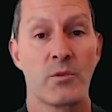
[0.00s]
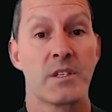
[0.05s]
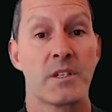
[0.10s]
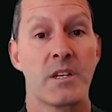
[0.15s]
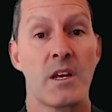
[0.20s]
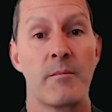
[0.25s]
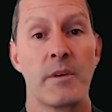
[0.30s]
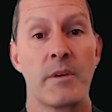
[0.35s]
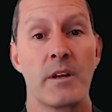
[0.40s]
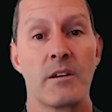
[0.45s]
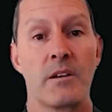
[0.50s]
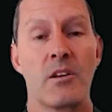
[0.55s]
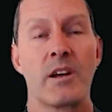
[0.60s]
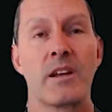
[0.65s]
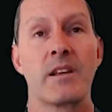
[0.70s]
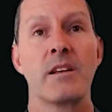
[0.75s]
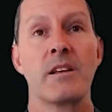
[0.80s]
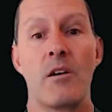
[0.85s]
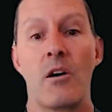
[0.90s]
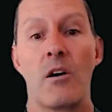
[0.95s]
or something?
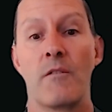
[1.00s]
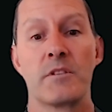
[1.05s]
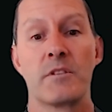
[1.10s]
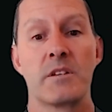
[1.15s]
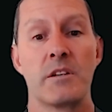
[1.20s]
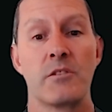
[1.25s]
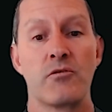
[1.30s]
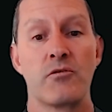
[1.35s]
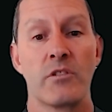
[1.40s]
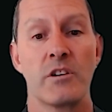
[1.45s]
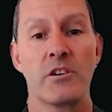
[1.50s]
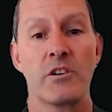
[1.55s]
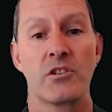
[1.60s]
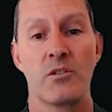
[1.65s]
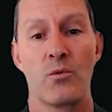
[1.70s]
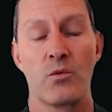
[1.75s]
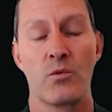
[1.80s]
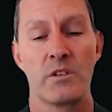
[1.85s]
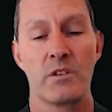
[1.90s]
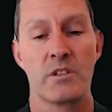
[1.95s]
Like in obviously
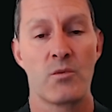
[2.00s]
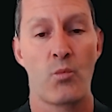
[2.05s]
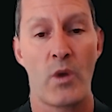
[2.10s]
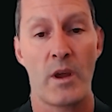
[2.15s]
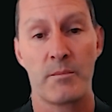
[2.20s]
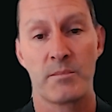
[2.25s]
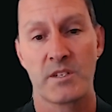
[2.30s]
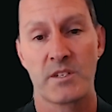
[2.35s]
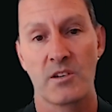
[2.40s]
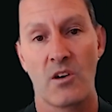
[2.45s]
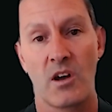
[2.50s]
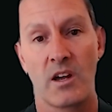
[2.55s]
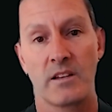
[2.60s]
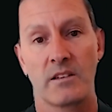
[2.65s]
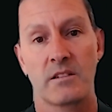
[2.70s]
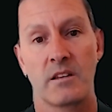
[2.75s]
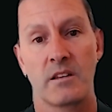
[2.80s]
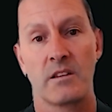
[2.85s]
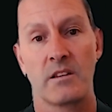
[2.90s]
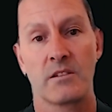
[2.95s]
traditional, there's
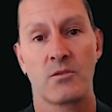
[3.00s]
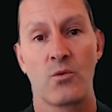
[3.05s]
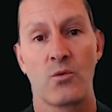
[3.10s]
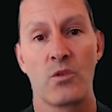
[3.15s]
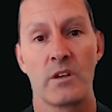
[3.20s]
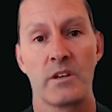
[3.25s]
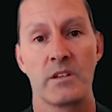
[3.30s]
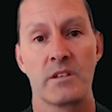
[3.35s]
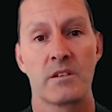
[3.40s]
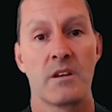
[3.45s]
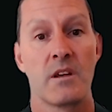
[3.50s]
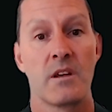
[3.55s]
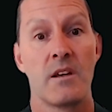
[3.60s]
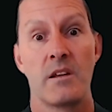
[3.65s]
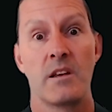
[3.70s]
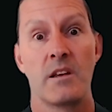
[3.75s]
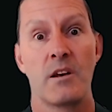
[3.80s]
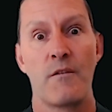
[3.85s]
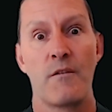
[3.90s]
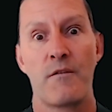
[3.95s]
websites and there's all these,
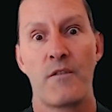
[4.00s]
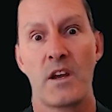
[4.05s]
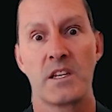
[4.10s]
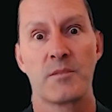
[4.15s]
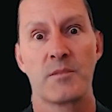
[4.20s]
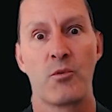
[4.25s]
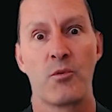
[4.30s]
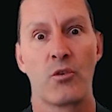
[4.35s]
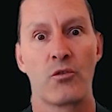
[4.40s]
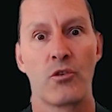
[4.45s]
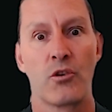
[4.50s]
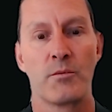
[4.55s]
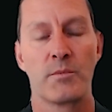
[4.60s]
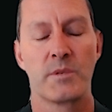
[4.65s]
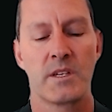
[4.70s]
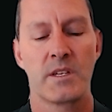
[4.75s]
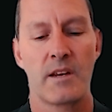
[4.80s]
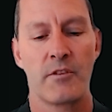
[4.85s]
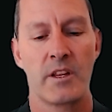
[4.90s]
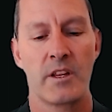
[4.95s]
Facebook
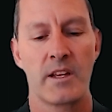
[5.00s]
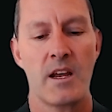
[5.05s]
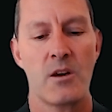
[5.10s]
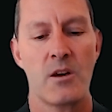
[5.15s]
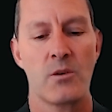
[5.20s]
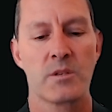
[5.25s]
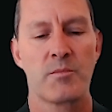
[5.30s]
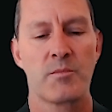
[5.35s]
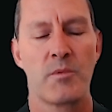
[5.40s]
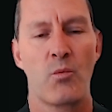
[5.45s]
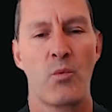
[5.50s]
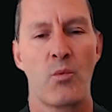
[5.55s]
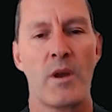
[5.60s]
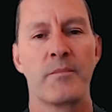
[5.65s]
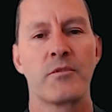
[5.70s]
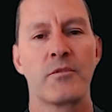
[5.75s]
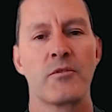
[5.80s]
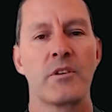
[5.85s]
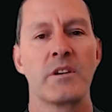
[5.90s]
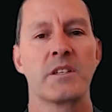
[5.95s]
groups and everything else, but
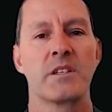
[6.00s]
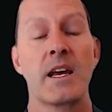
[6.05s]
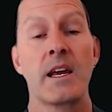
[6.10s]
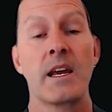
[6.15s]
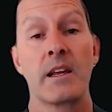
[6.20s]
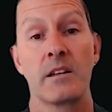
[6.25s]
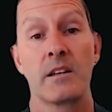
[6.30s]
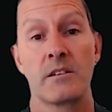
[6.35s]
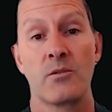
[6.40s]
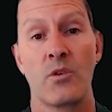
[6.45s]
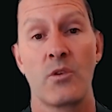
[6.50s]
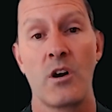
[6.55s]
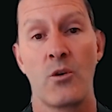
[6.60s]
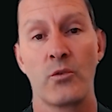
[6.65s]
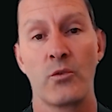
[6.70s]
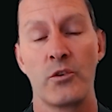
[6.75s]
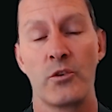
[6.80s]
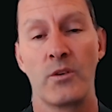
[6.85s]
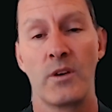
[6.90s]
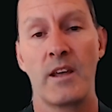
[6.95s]
Web3 is taking it to a whole
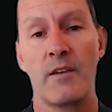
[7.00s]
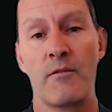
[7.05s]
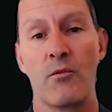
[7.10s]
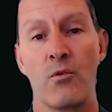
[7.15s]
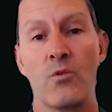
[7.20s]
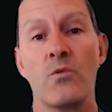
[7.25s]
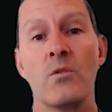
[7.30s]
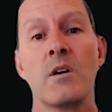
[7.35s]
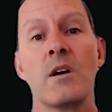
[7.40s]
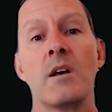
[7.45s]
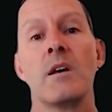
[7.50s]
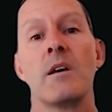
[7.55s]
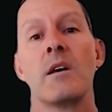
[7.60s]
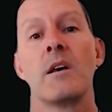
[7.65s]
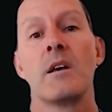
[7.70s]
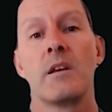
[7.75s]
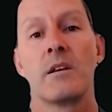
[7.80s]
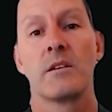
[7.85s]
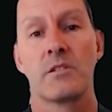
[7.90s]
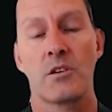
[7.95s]
new level.
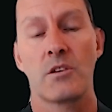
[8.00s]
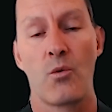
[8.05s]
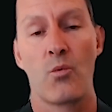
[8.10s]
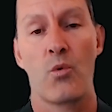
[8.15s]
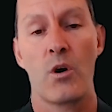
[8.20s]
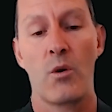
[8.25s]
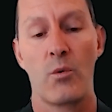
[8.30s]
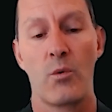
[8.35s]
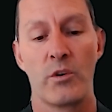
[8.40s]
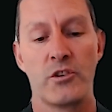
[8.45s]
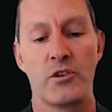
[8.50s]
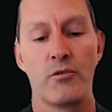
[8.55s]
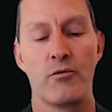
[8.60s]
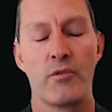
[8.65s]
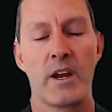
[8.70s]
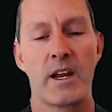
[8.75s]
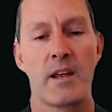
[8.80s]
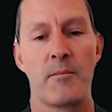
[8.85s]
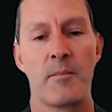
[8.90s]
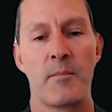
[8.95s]
So what would you
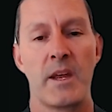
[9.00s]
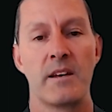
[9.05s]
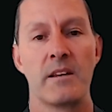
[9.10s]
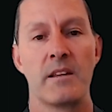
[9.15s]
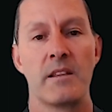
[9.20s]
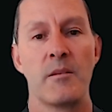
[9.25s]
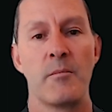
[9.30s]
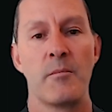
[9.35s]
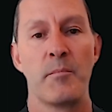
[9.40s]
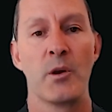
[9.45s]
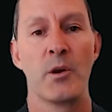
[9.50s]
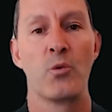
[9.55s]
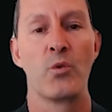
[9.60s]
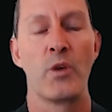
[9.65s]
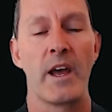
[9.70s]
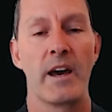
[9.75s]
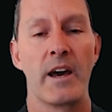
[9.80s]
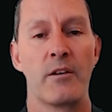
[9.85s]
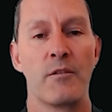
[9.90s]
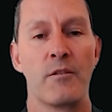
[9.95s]
recommend in the
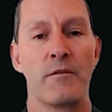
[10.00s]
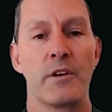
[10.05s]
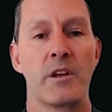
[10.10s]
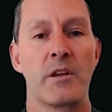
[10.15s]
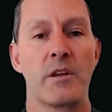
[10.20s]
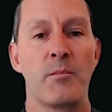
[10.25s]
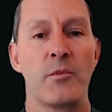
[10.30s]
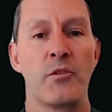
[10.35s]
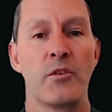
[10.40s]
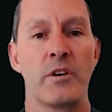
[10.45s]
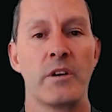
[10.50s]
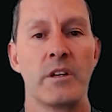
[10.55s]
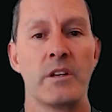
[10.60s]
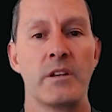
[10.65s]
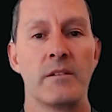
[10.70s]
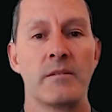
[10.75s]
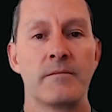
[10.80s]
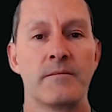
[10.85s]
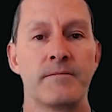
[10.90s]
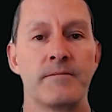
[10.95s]
build out of your
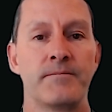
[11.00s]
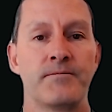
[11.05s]
community?